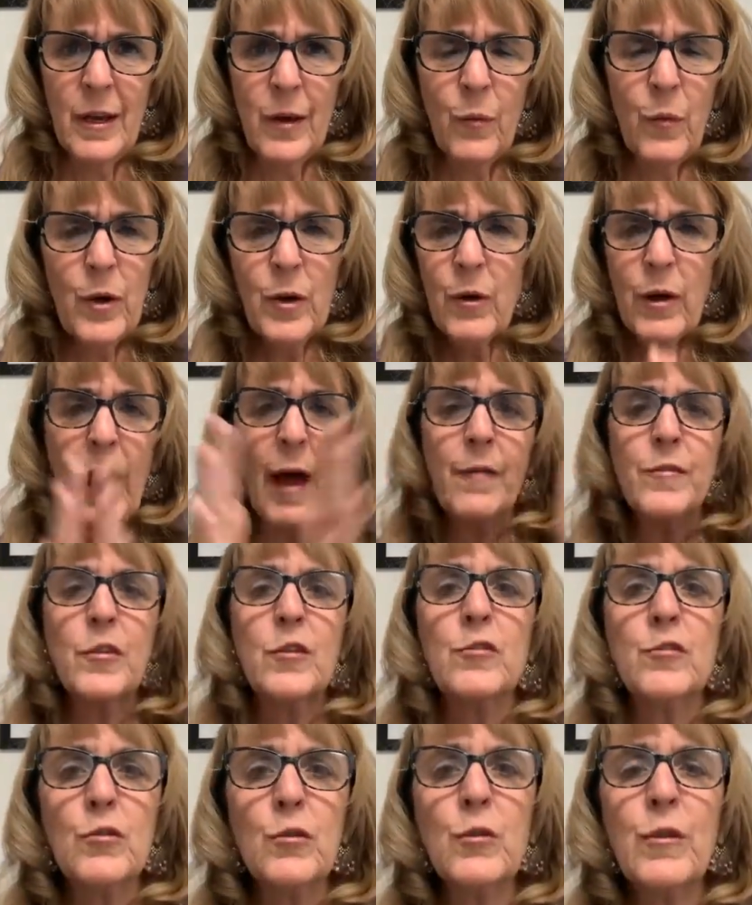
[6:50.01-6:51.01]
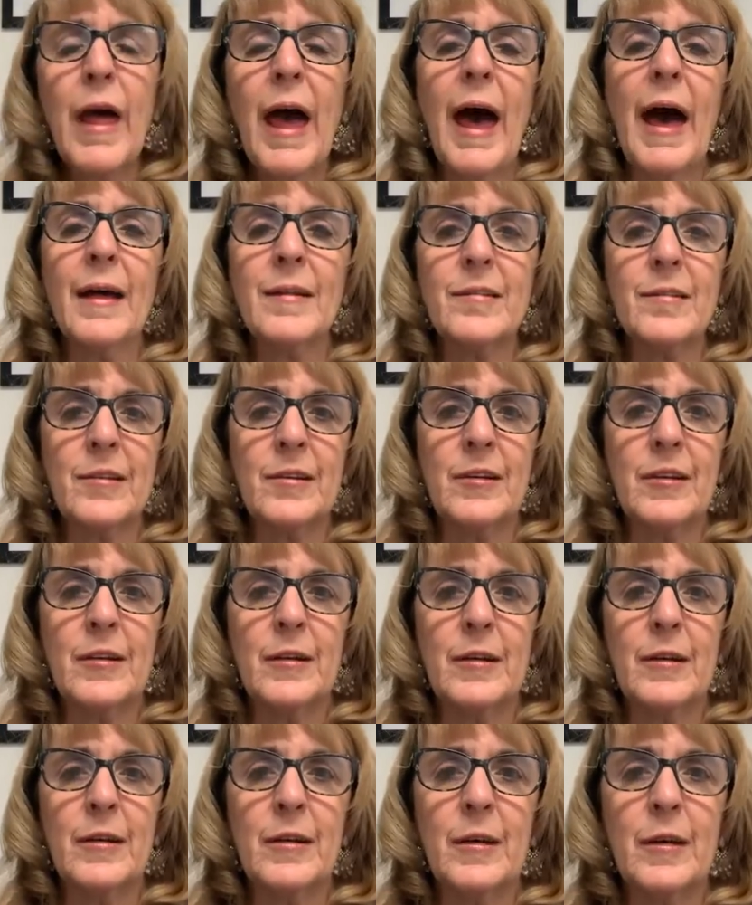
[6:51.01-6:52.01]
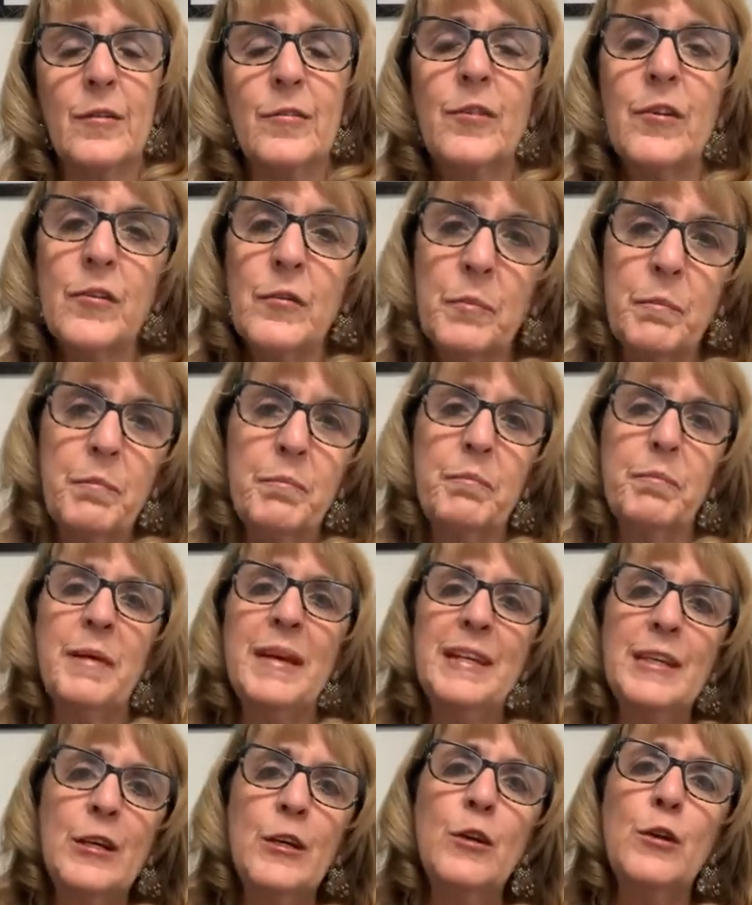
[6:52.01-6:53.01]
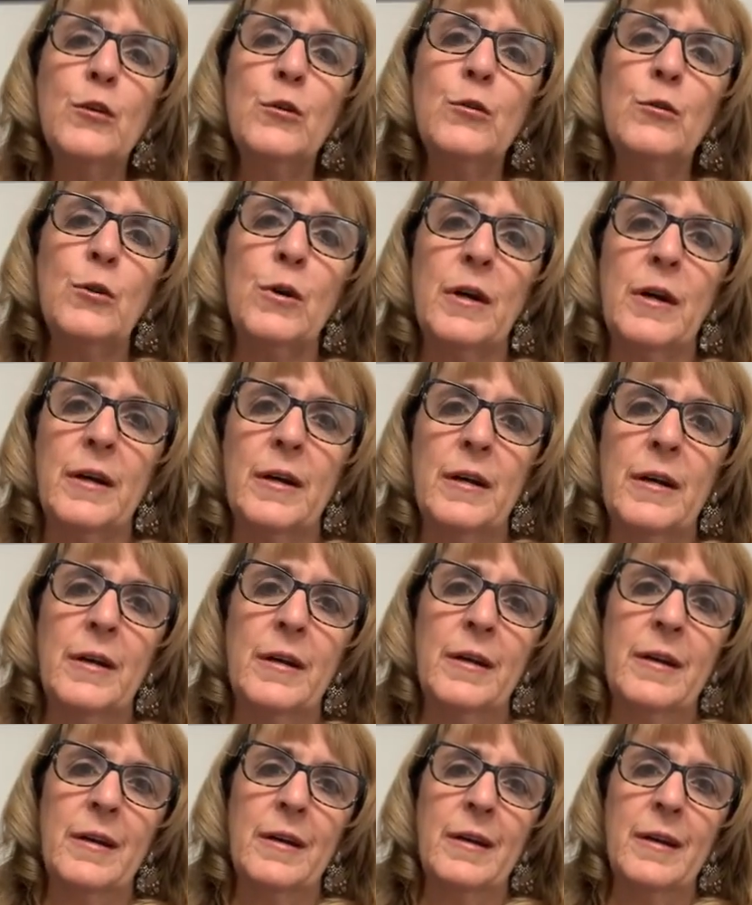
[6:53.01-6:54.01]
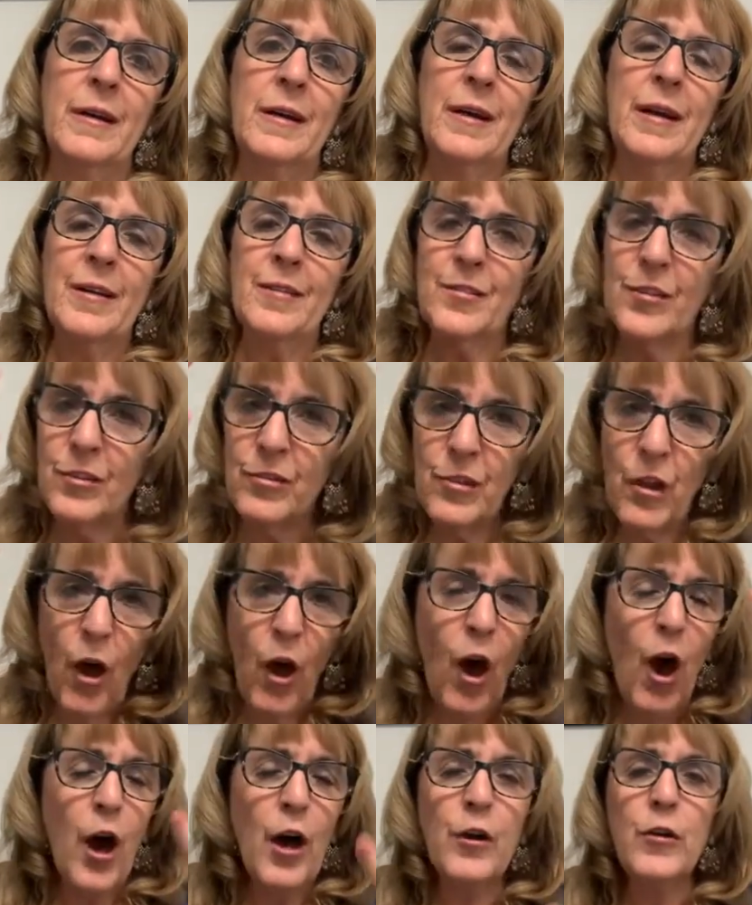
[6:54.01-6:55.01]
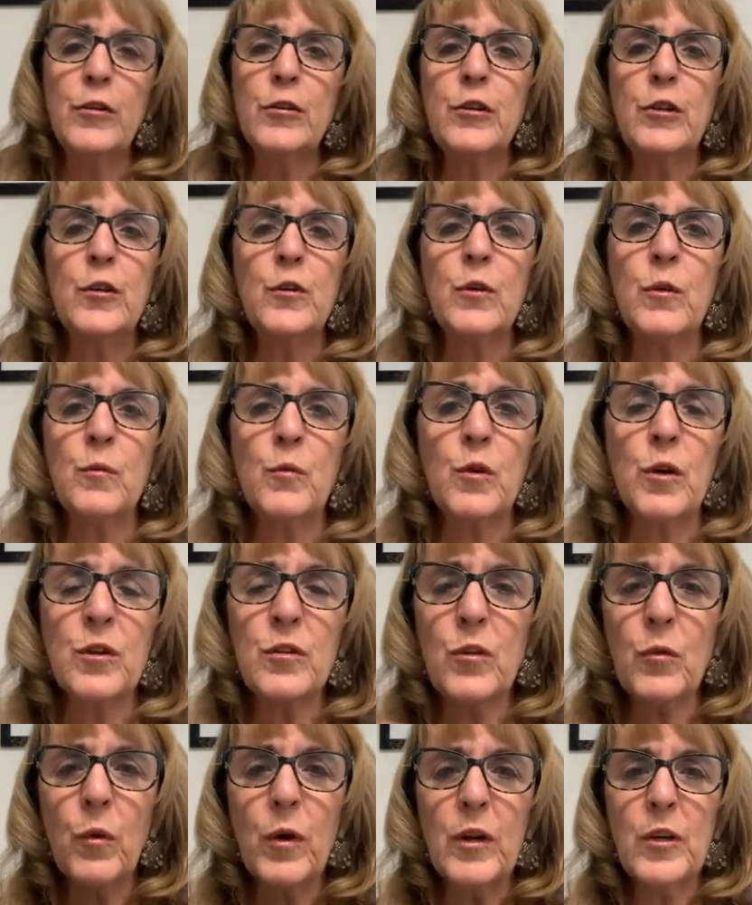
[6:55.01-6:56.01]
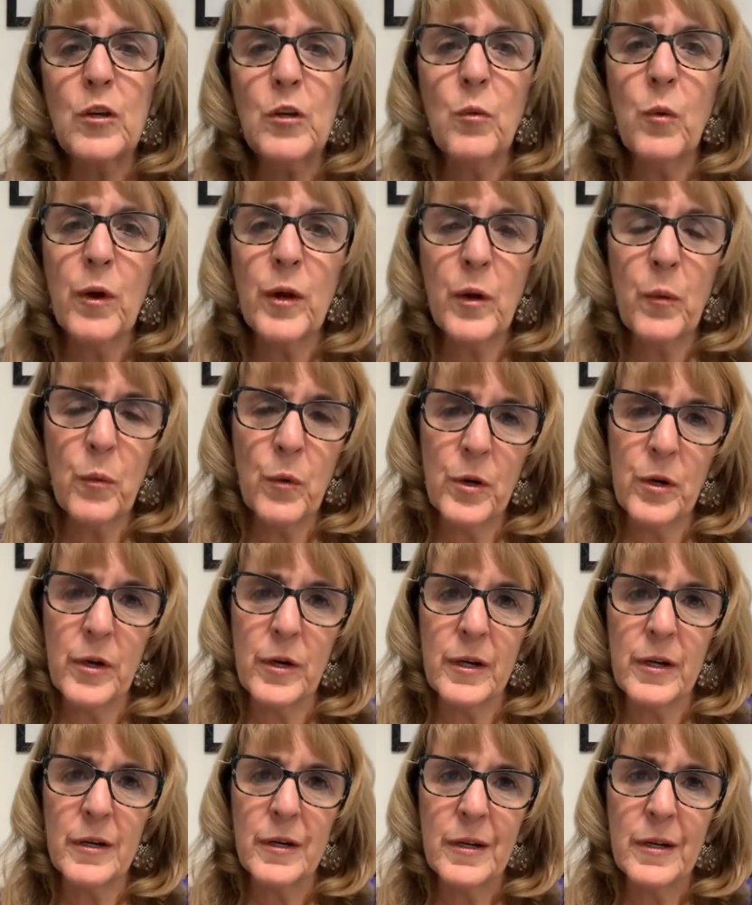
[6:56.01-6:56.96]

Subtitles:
We don't have to do that. Just be you. Just honor you and work the way you want to work.